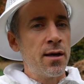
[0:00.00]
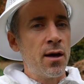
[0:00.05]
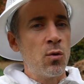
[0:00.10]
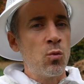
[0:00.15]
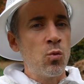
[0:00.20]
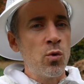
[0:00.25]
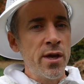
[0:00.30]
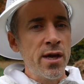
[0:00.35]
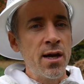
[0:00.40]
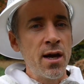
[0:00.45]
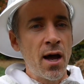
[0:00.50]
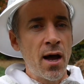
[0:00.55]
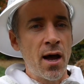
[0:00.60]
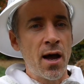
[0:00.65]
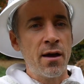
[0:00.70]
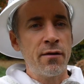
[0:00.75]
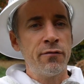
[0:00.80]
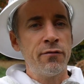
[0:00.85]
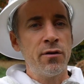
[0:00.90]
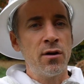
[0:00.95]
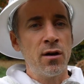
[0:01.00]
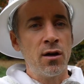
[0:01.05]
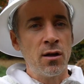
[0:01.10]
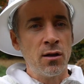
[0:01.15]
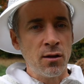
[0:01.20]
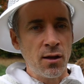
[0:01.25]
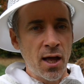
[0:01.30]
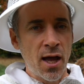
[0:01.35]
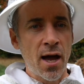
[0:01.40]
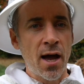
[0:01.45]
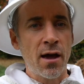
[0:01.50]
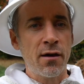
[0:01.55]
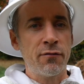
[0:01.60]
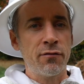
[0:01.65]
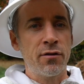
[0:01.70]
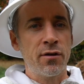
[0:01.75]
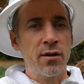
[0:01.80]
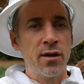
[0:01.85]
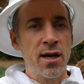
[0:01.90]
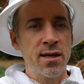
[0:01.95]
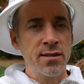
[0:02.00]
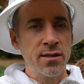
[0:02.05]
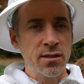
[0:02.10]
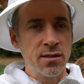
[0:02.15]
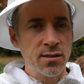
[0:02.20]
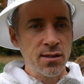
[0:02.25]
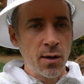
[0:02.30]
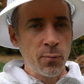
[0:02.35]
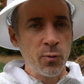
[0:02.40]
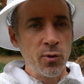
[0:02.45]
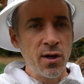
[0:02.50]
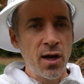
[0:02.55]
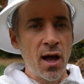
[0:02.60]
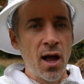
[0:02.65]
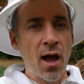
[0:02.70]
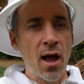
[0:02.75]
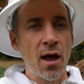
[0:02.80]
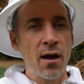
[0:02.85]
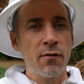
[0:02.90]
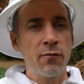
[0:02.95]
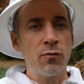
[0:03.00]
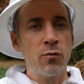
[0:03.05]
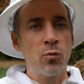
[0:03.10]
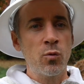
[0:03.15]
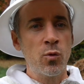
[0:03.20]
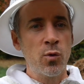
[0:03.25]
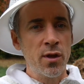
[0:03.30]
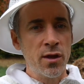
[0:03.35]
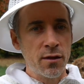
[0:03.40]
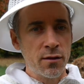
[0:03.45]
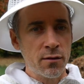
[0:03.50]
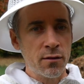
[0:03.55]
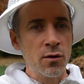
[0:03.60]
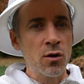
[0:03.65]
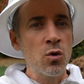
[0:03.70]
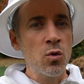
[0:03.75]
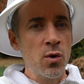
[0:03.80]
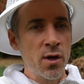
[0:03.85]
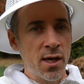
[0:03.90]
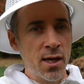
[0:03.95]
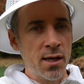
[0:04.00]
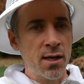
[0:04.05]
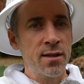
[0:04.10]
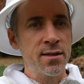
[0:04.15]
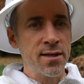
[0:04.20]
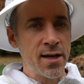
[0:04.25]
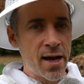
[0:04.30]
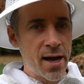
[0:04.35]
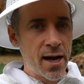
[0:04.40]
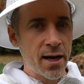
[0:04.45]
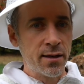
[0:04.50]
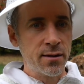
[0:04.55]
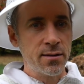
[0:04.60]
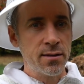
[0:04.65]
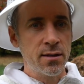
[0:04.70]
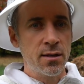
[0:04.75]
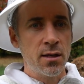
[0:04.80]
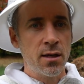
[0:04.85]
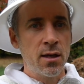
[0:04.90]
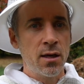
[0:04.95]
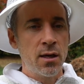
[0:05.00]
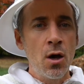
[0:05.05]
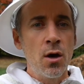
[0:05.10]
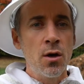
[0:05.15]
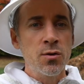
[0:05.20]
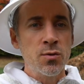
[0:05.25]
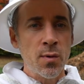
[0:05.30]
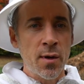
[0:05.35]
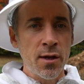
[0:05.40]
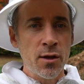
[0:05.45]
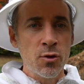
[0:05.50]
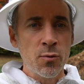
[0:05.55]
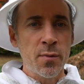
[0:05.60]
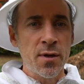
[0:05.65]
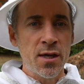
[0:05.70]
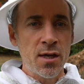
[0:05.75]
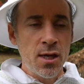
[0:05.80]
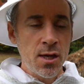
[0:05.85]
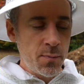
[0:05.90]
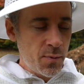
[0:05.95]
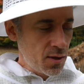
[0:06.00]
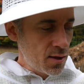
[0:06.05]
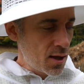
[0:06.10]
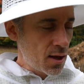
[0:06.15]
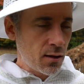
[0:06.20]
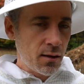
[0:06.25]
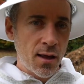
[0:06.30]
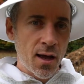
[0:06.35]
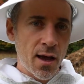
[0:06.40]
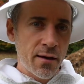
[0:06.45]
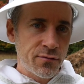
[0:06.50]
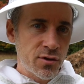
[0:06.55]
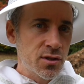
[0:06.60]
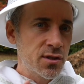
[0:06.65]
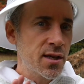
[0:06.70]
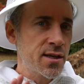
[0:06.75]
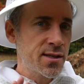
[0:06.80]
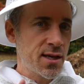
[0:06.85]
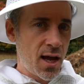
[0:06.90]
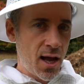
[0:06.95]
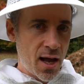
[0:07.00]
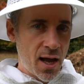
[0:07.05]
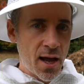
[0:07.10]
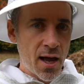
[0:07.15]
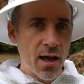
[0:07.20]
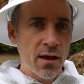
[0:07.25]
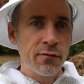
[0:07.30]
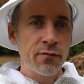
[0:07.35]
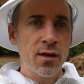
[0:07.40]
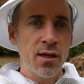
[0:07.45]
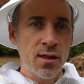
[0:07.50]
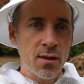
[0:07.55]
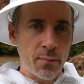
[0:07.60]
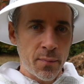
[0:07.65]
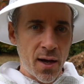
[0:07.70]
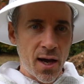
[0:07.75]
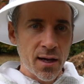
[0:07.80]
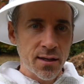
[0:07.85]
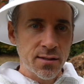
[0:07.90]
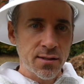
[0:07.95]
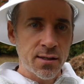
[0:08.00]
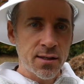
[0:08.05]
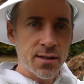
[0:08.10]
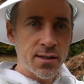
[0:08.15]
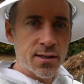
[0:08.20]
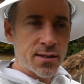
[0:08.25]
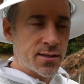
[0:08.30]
weak hive alive as a separate hive with the queen intact. So I'd either be keeping that alive just as a hive in the box that it